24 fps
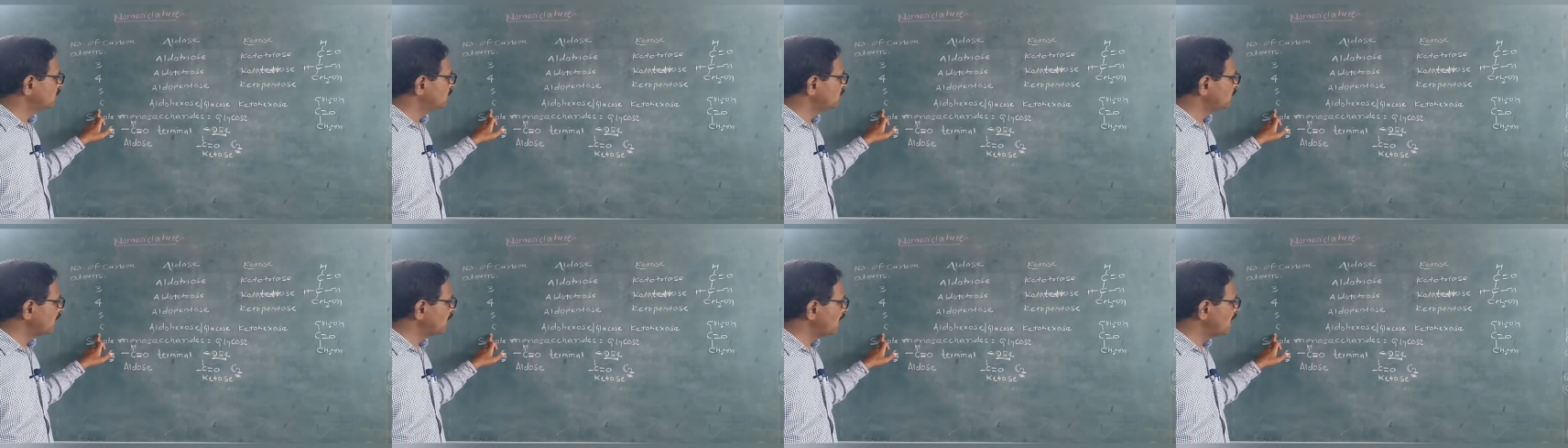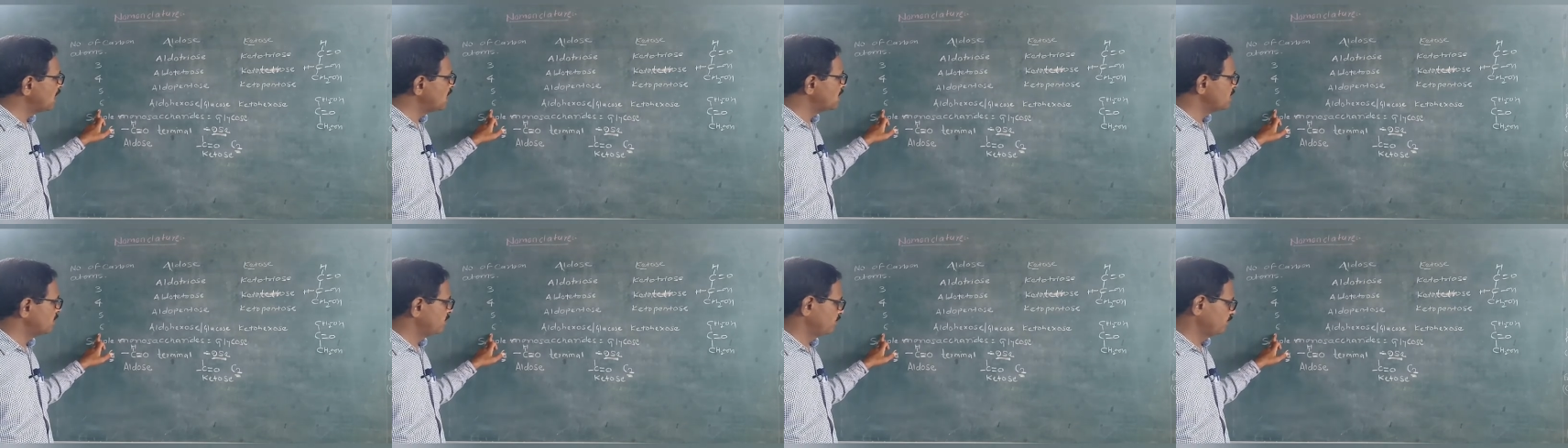then
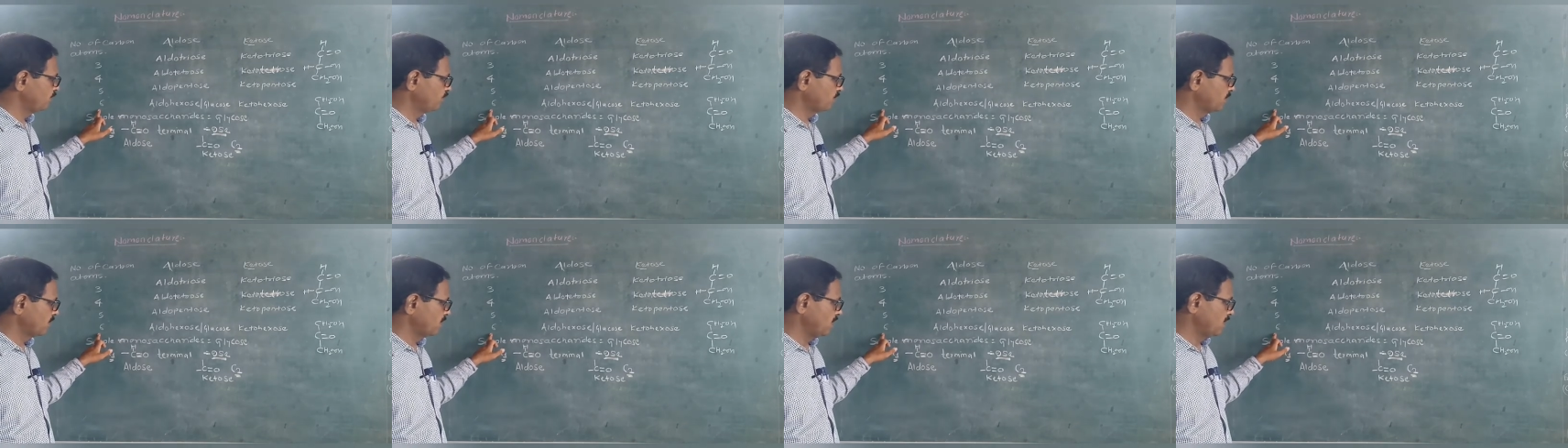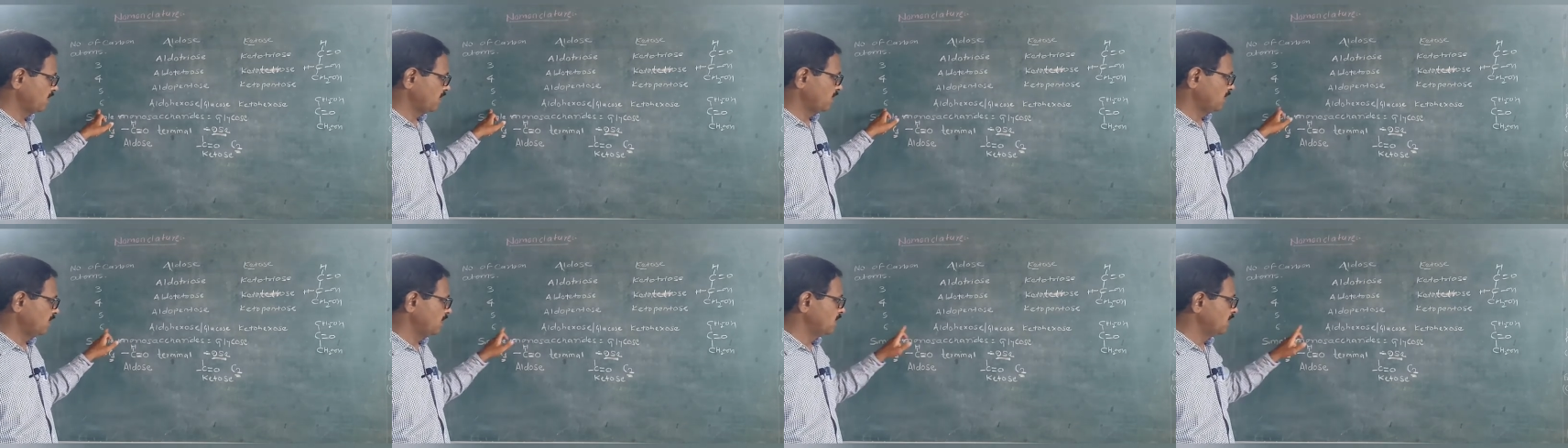
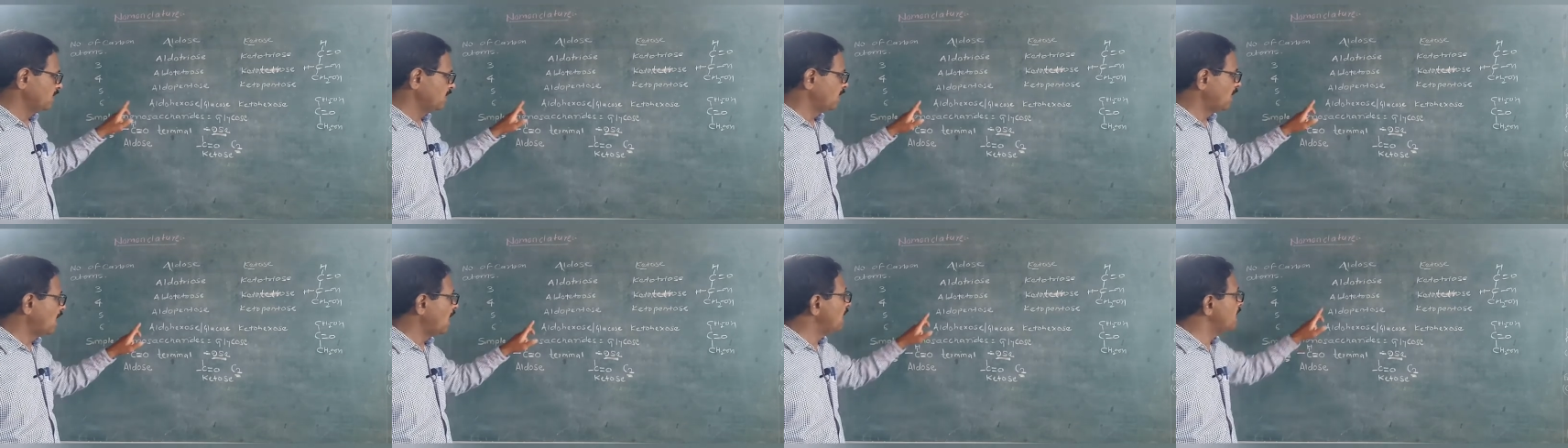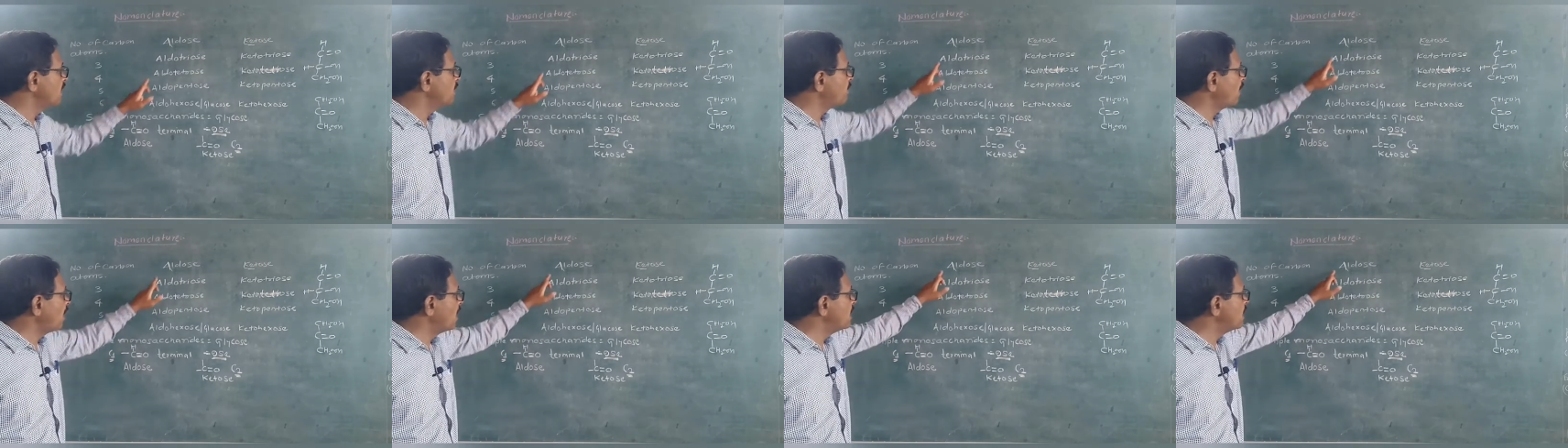and
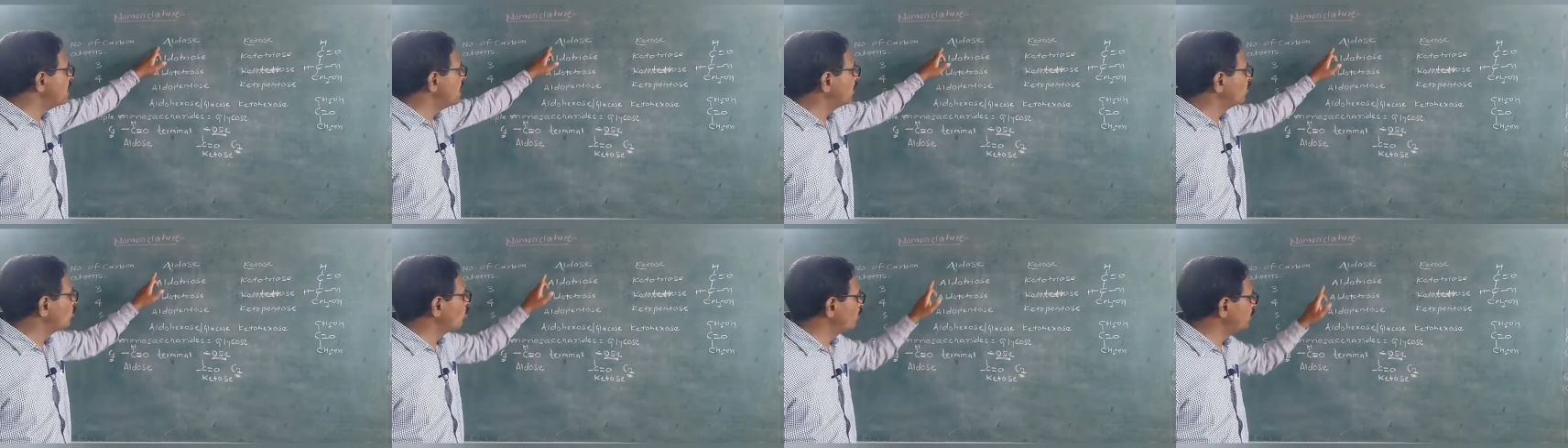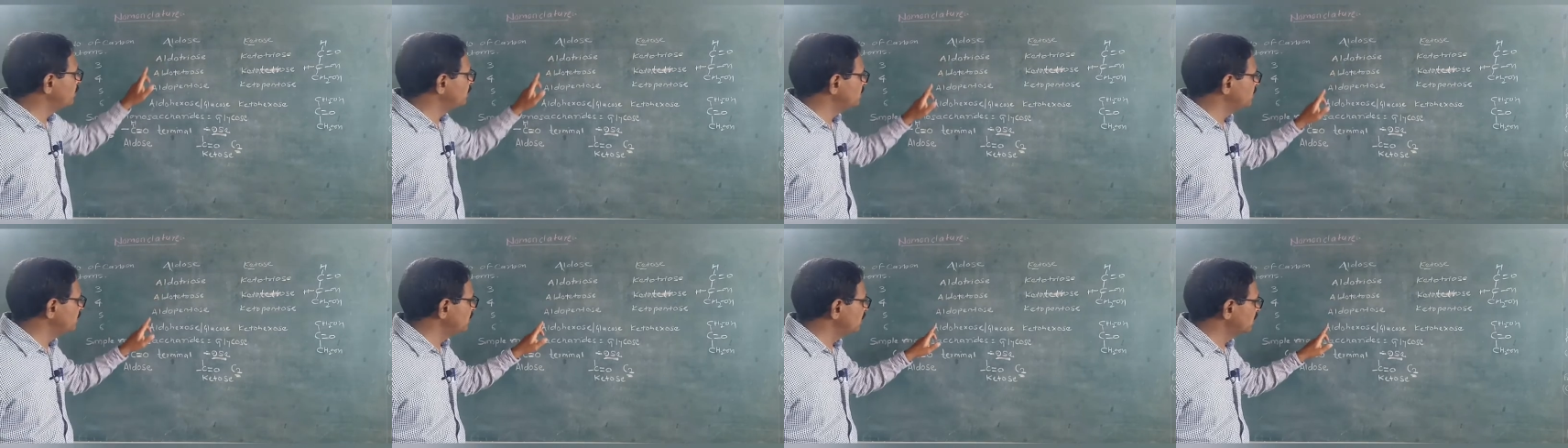if aldehyde group
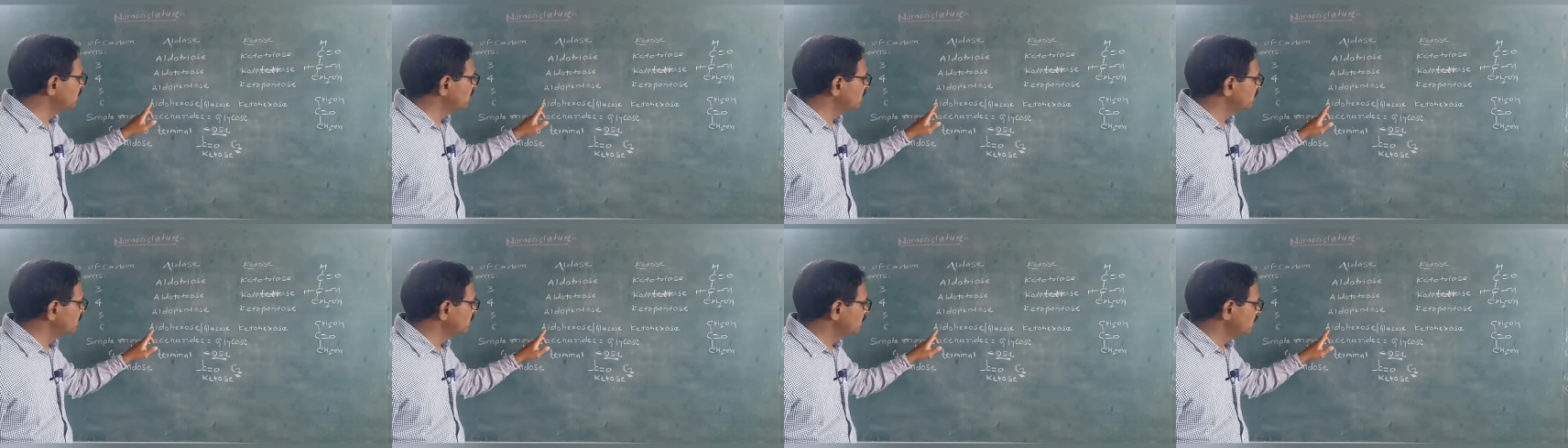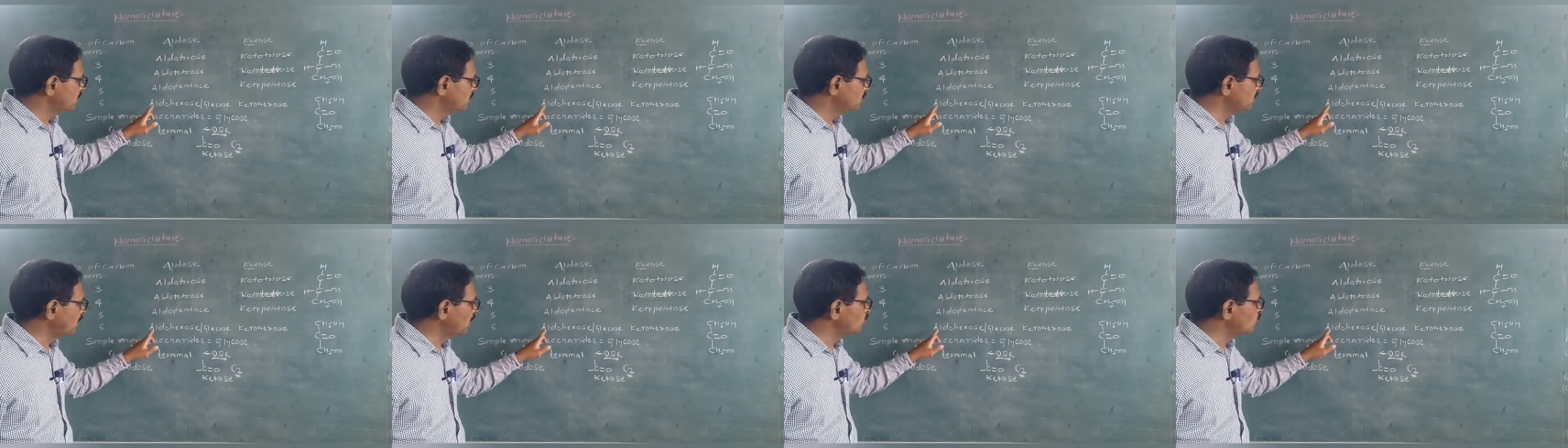is there,
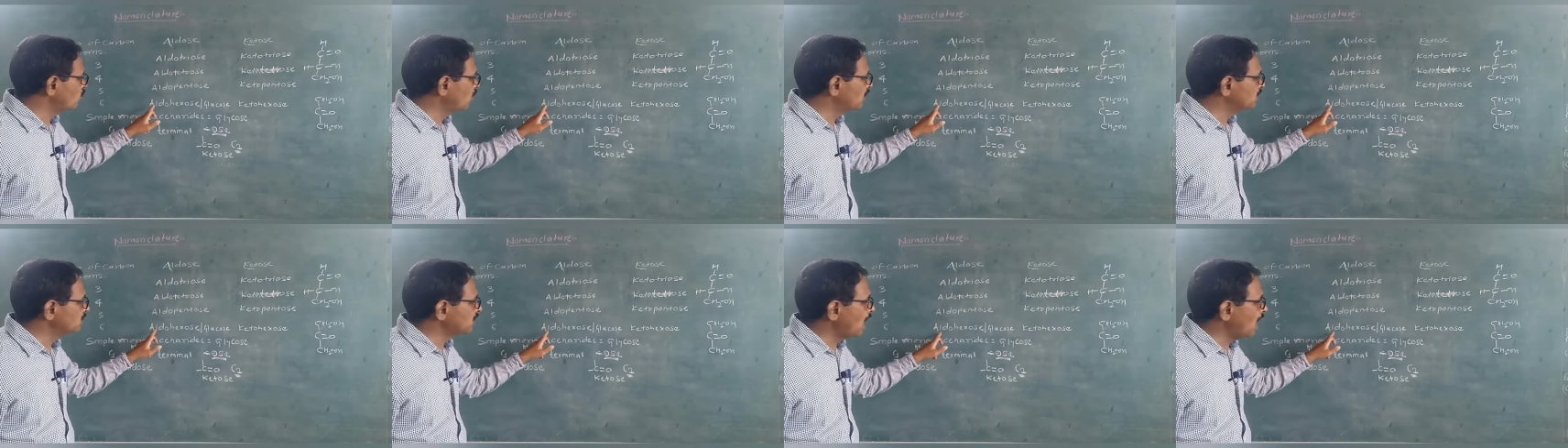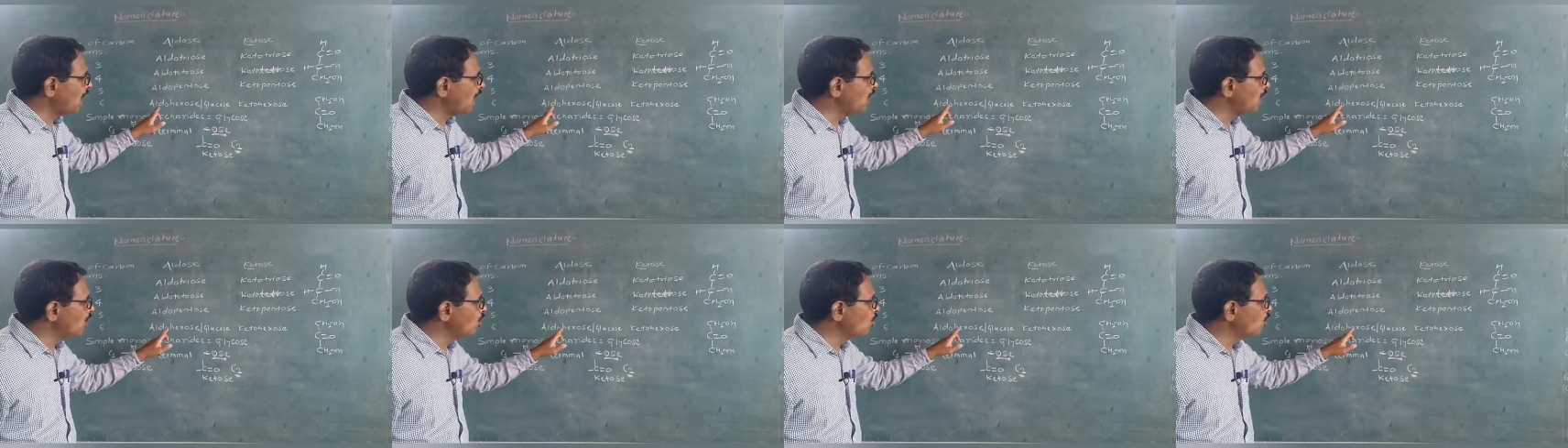that is known as
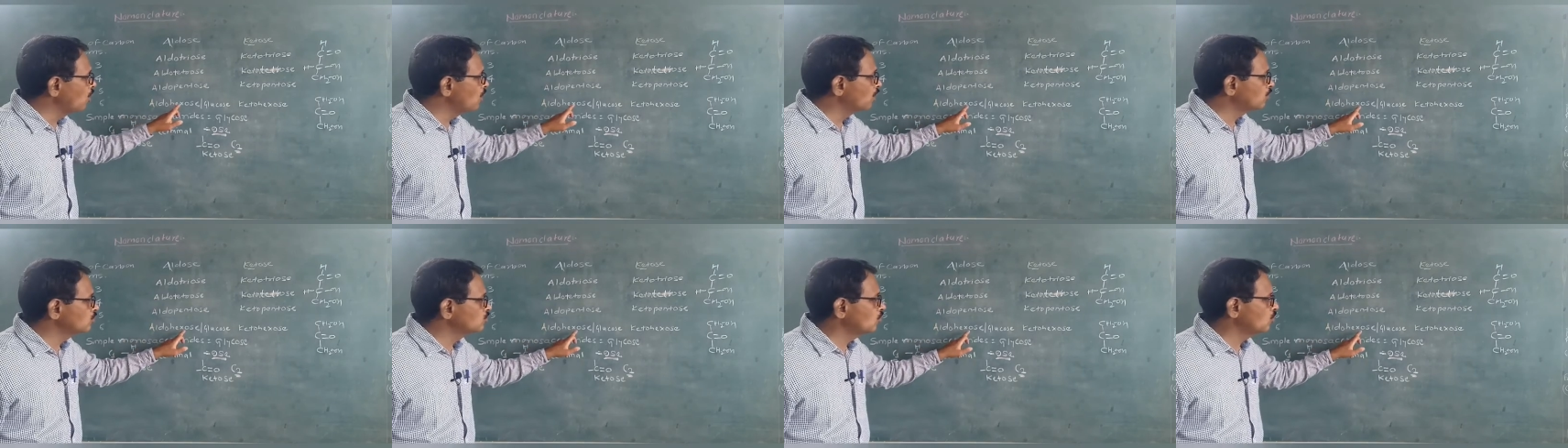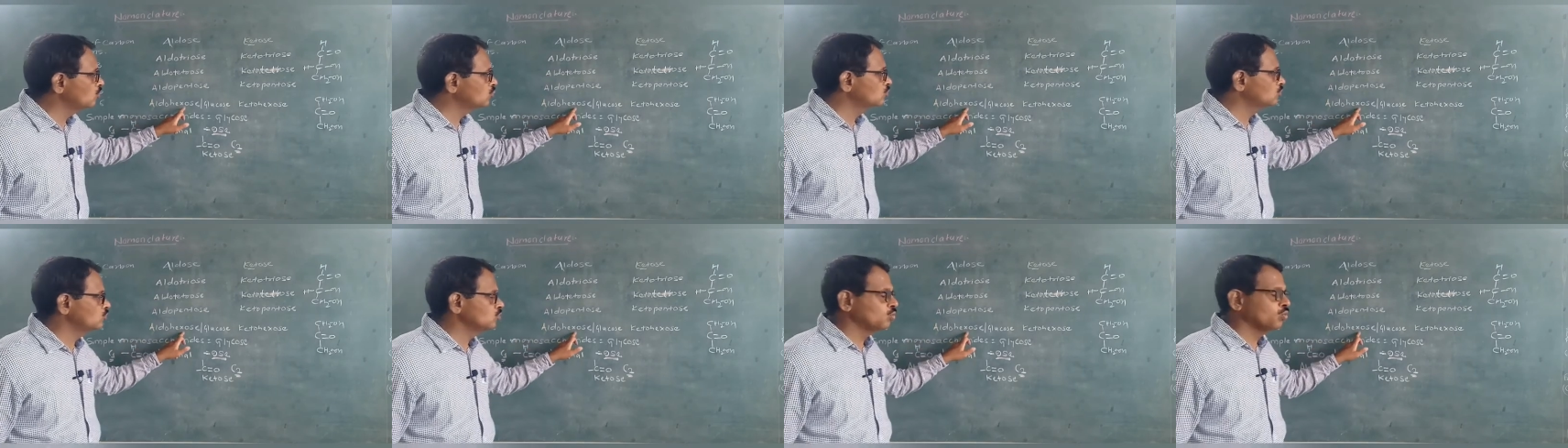
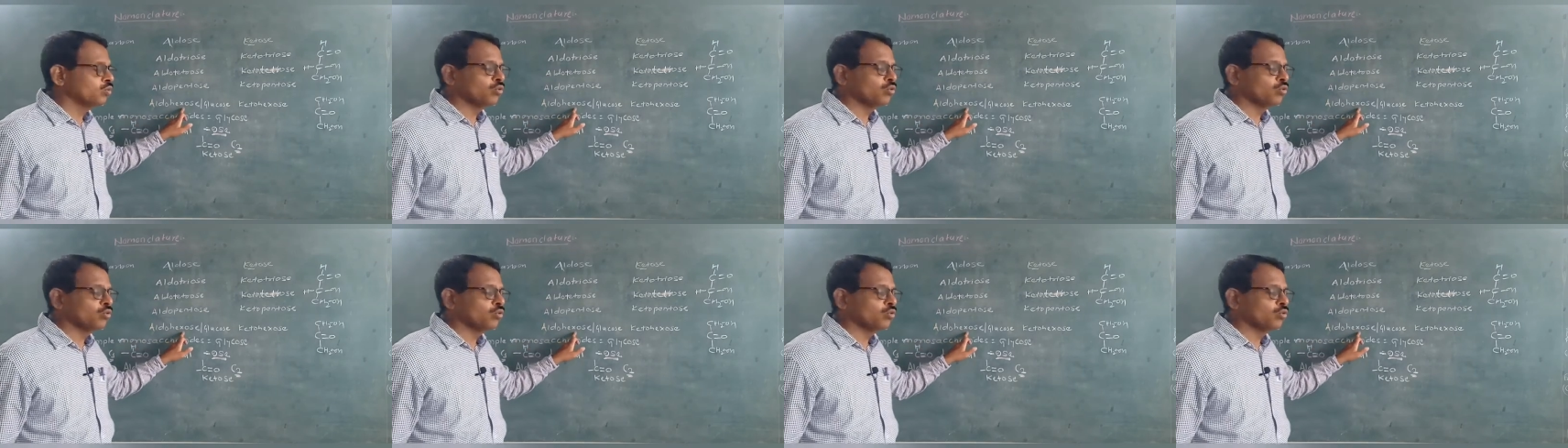aldohexose.